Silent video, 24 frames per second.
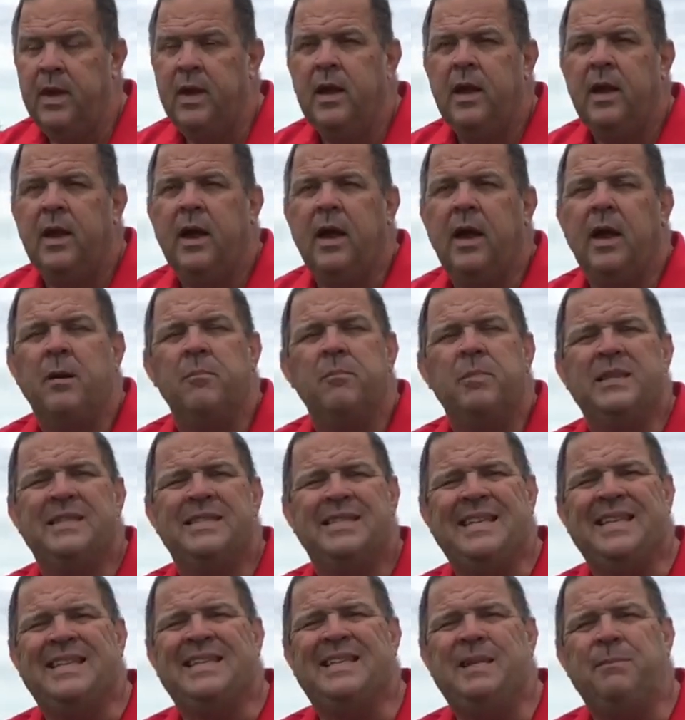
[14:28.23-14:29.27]
But
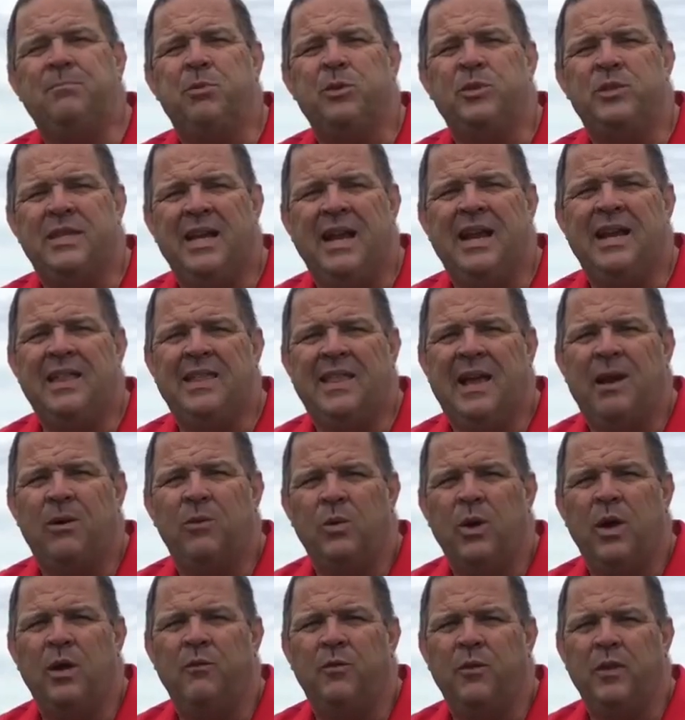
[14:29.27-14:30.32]
60% of that
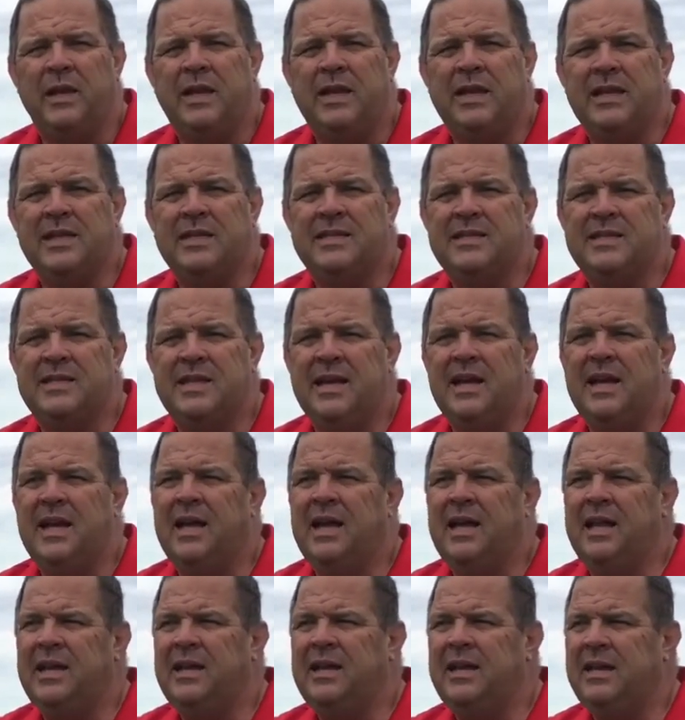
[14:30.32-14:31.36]
roughly is
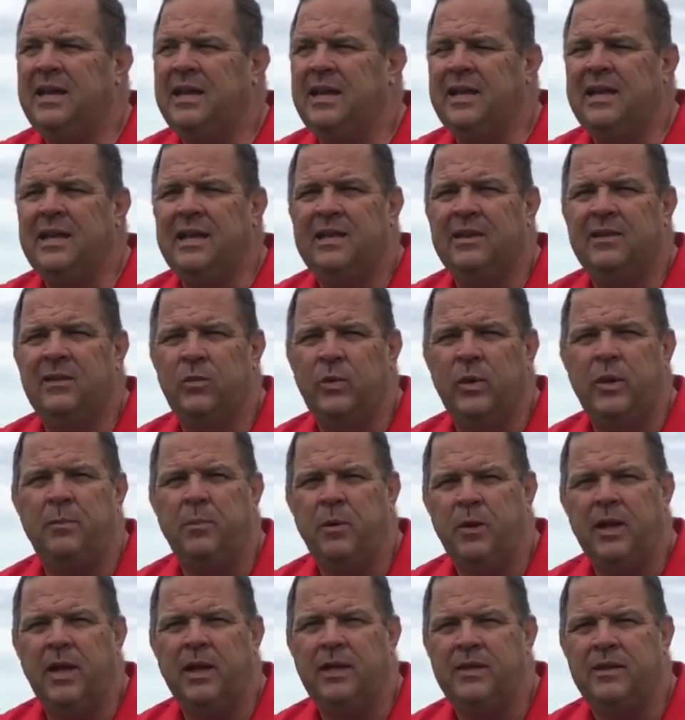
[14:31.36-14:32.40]
done in the
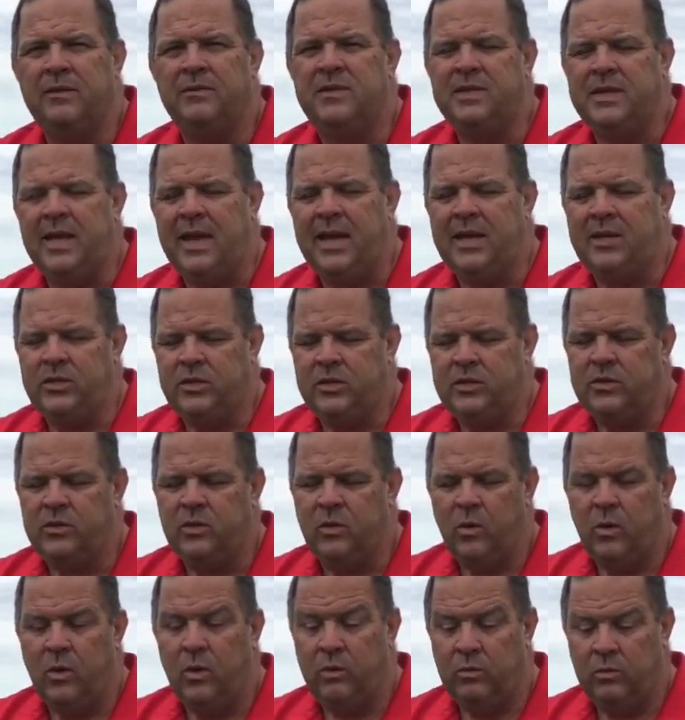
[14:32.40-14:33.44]
reproductive stages,
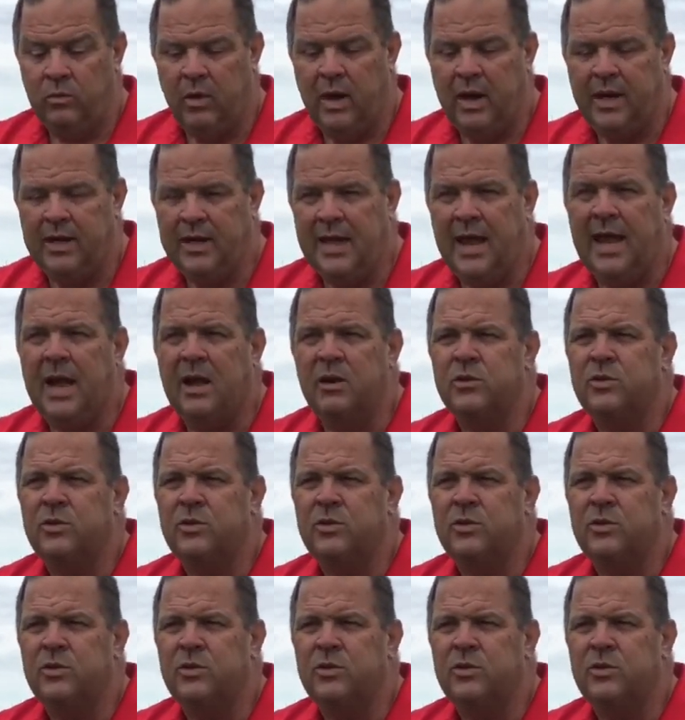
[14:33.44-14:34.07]
or right now.